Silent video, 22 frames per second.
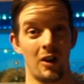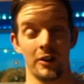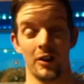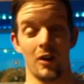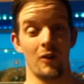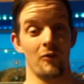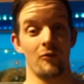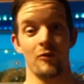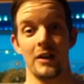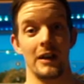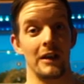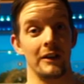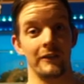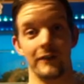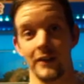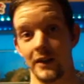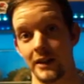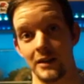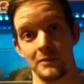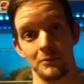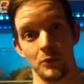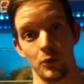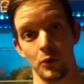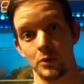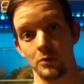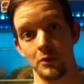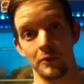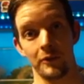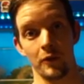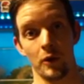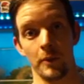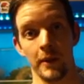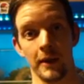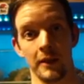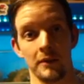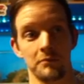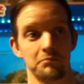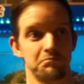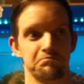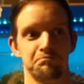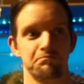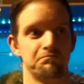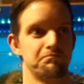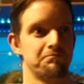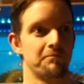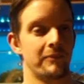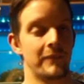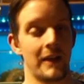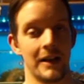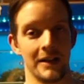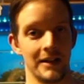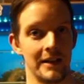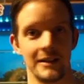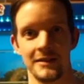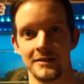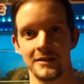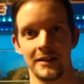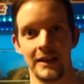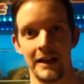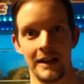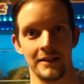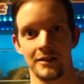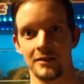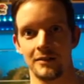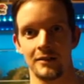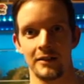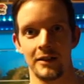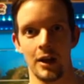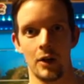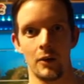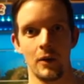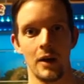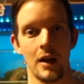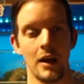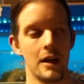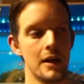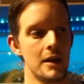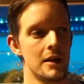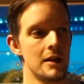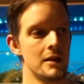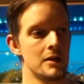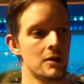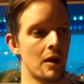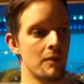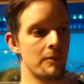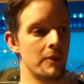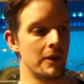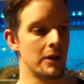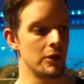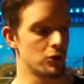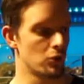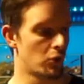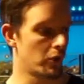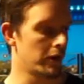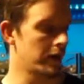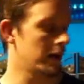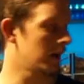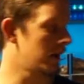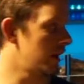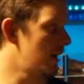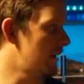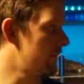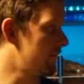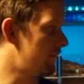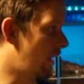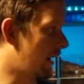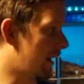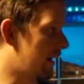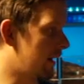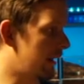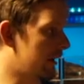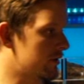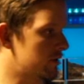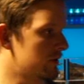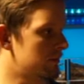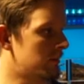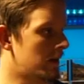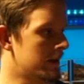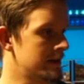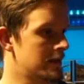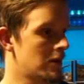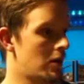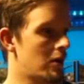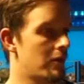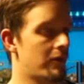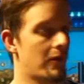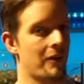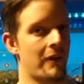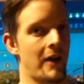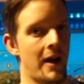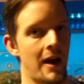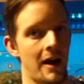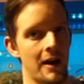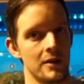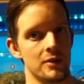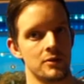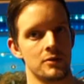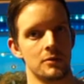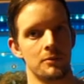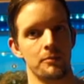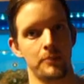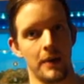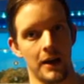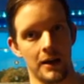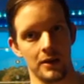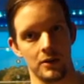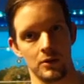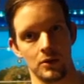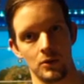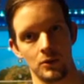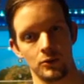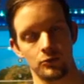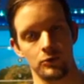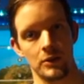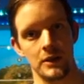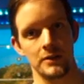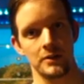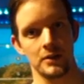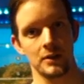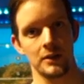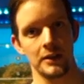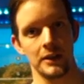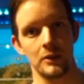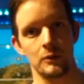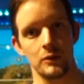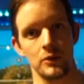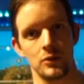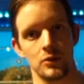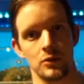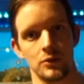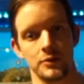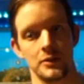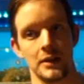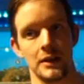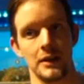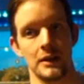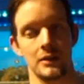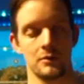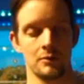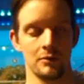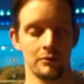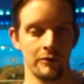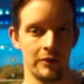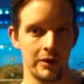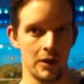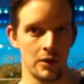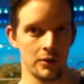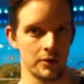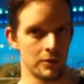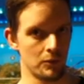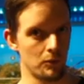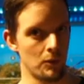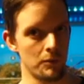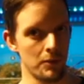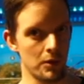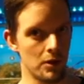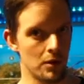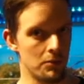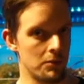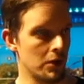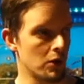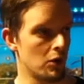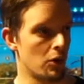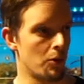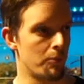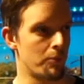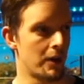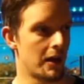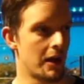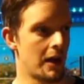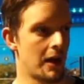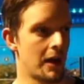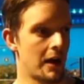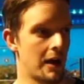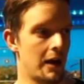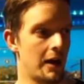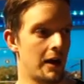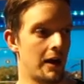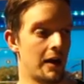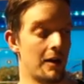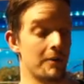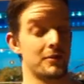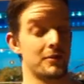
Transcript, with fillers: I don't really feel in the mood to be filming that is it you know I've been enjoying my collection myself I've had some bad news recently which you'll see in some videos that will be coming up uh,